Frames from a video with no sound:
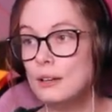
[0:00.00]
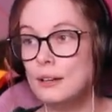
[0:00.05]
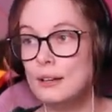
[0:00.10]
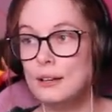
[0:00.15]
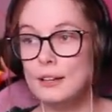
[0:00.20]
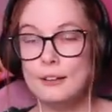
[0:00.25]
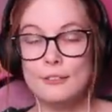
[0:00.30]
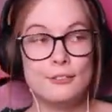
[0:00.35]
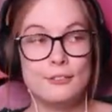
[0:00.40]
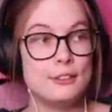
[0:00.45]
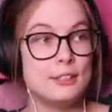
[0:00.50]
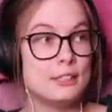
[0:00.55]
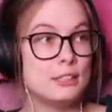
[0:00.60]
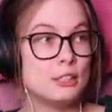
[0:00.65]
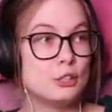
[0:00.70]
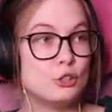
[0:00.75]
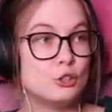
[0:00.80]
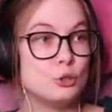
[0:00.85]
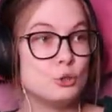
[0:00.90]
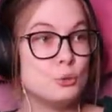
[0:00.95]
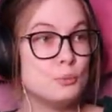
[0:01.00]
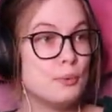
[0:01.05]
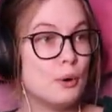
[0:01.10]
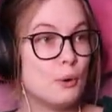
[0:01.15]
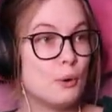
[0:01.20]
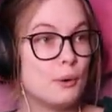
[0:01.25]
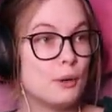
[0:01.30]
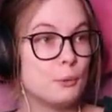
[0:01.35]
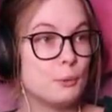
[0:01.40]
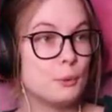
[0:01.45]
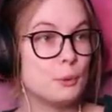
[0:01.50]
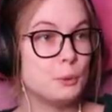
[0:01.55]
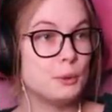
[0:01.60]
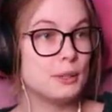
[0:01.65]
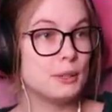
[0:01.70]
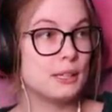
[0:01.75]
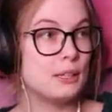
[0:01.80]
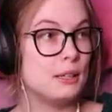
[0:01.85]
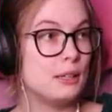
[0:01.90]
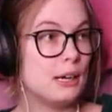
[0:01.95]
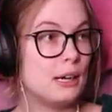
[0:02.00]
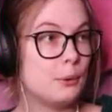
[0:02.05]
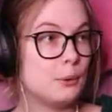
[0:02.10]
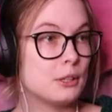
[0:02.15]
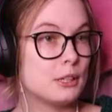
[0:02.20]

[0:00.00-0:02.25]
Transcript: If this is too boring, I will